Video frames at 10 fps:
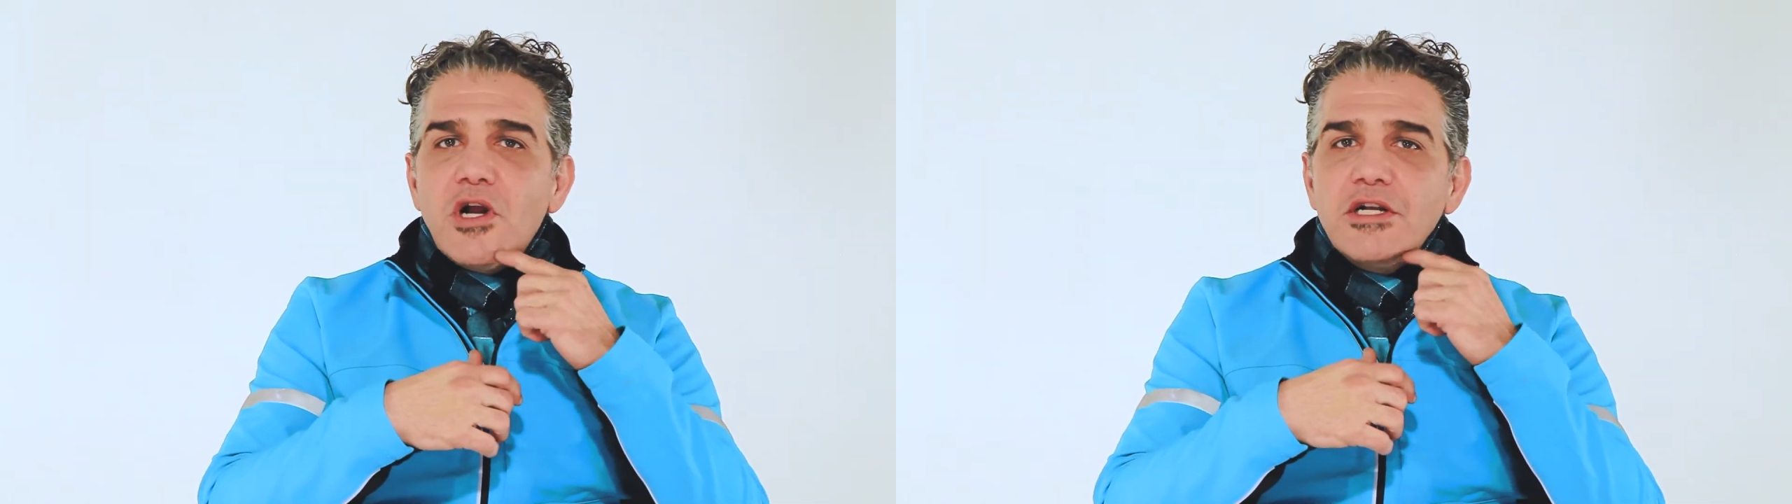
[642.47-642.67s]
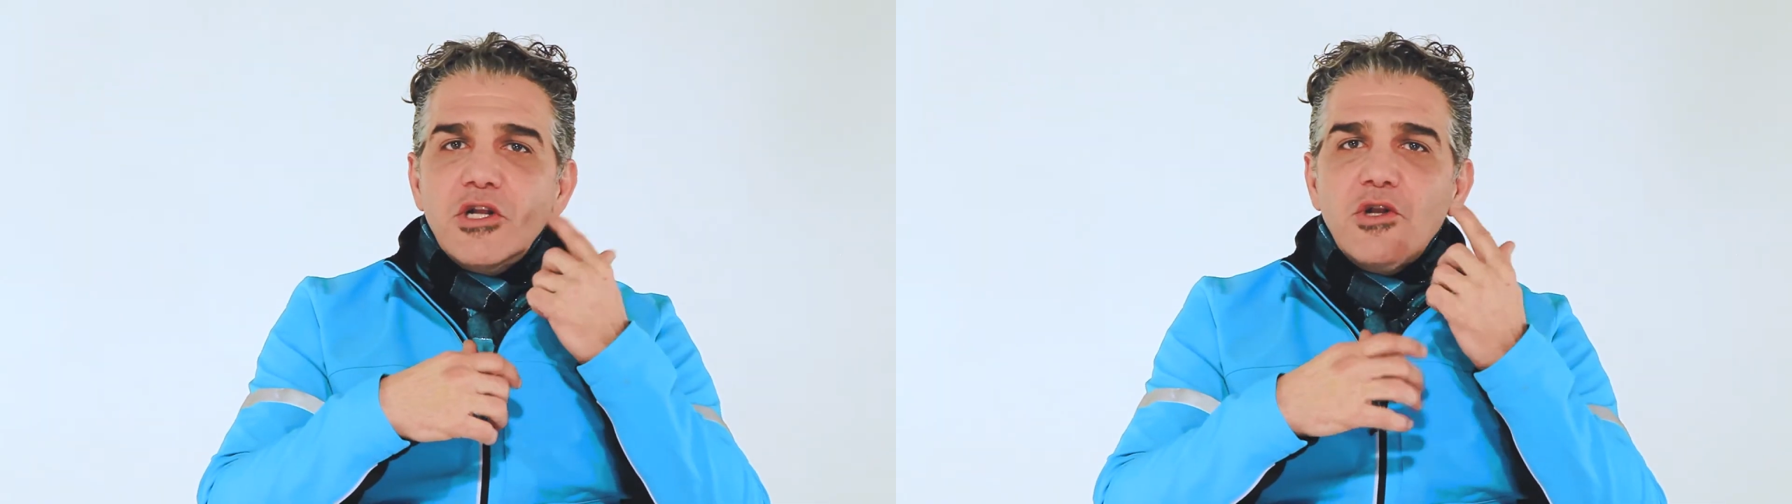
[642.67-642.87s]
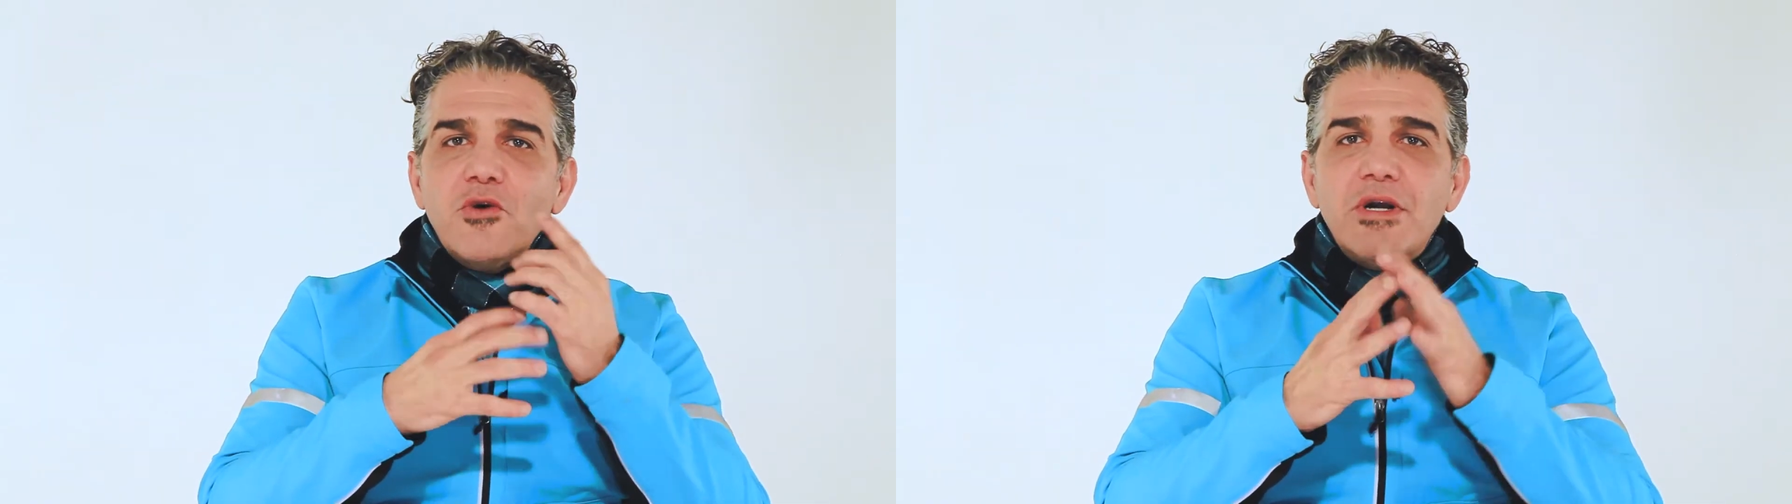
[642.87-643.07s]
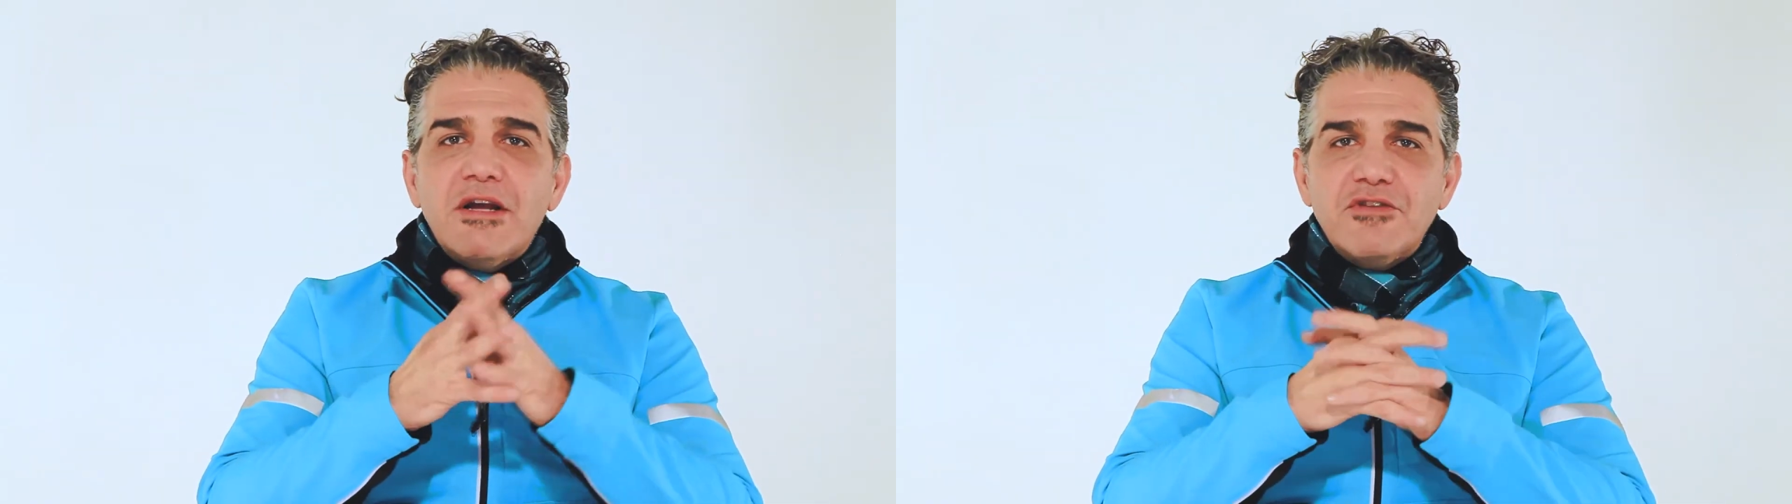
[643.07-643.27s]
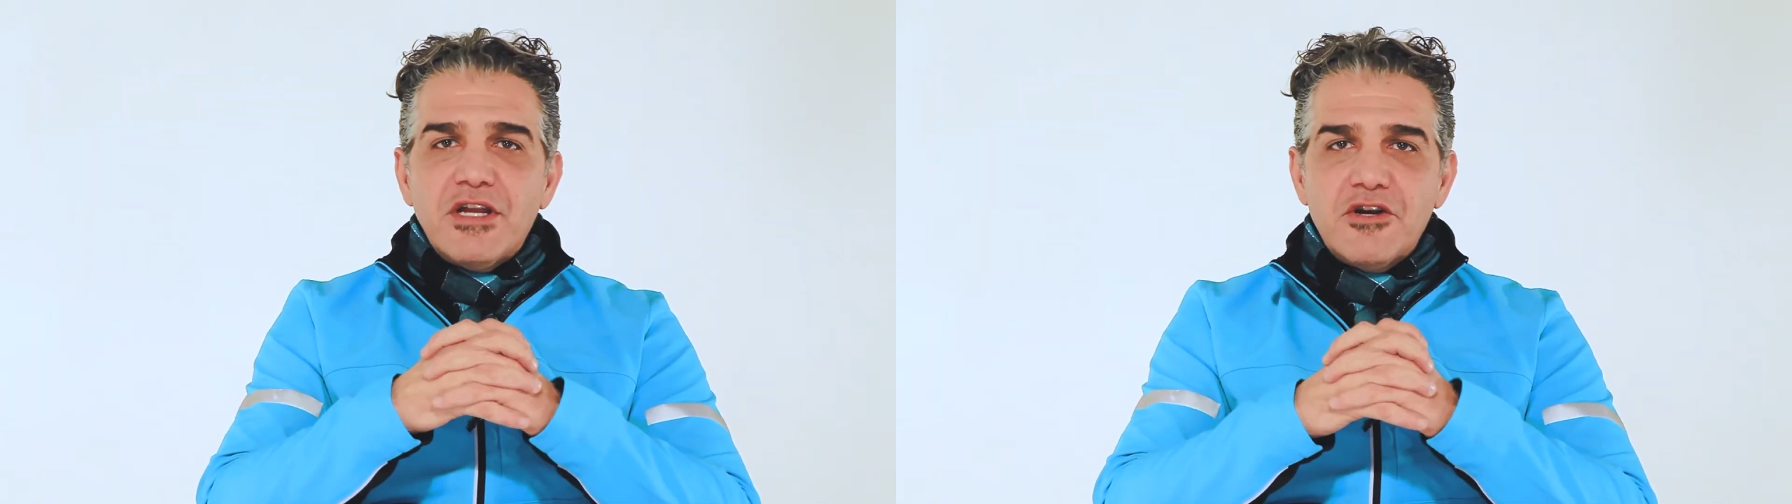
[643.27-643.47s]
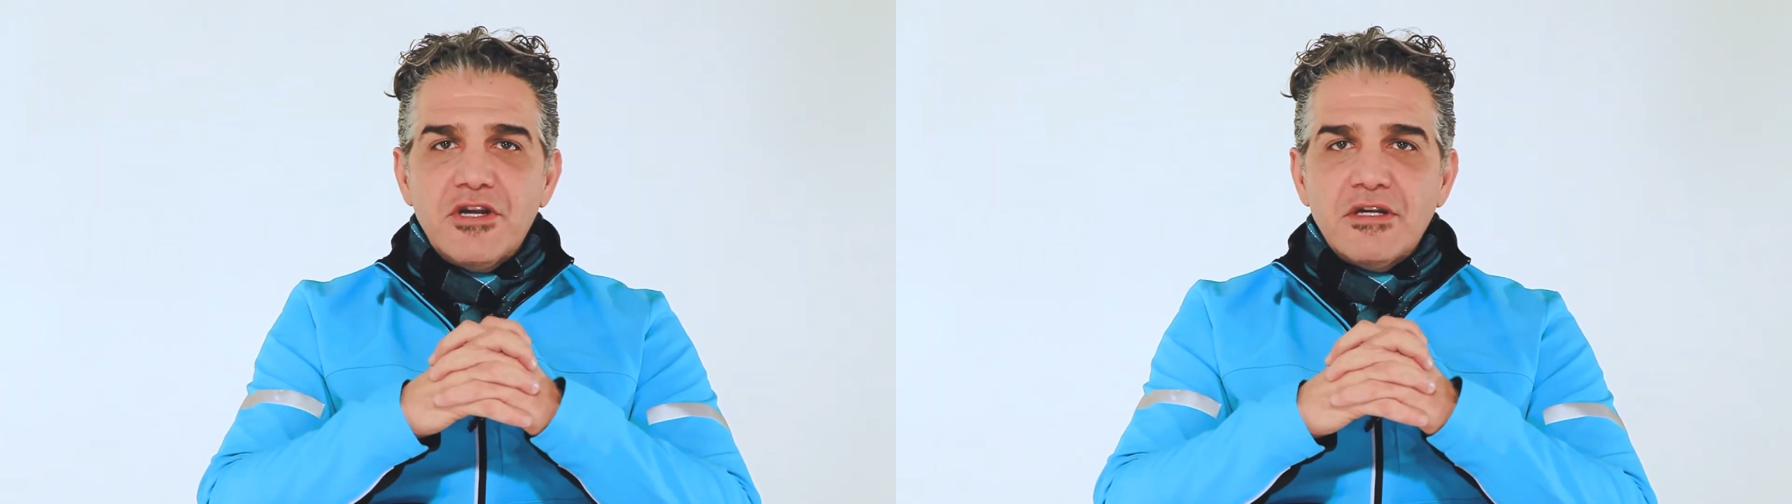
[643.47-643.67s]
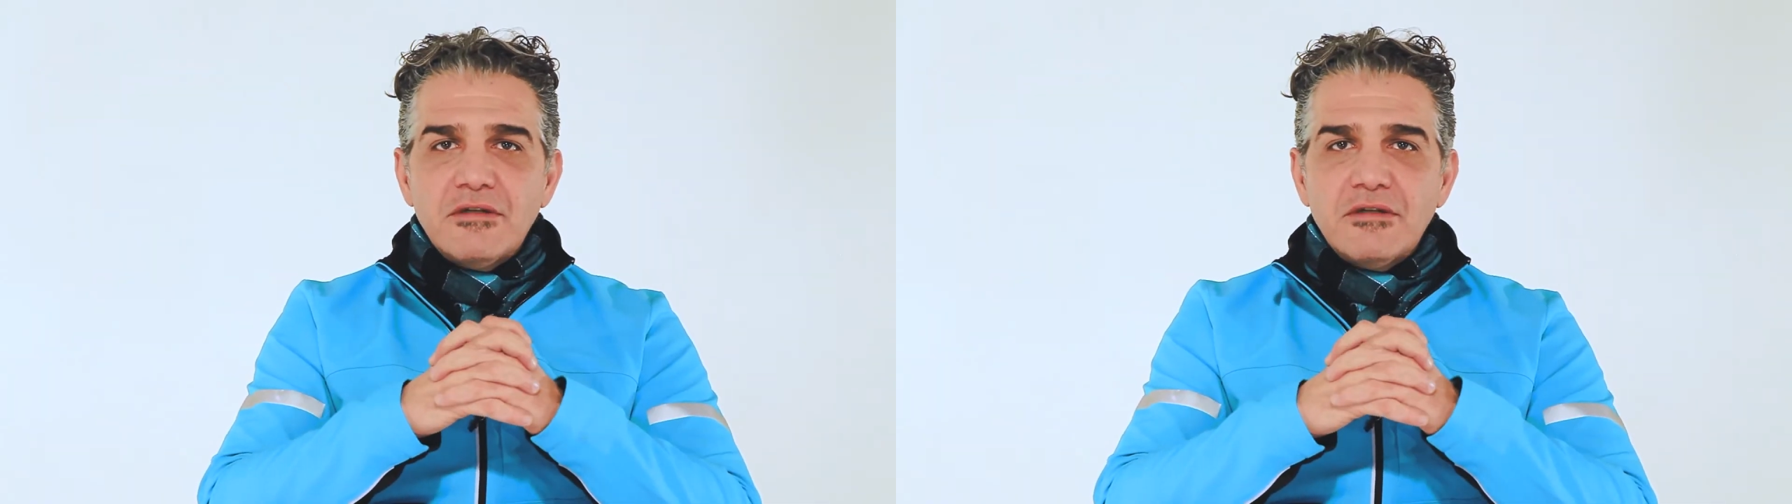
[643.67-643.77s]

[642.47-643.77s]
on in the lower left area?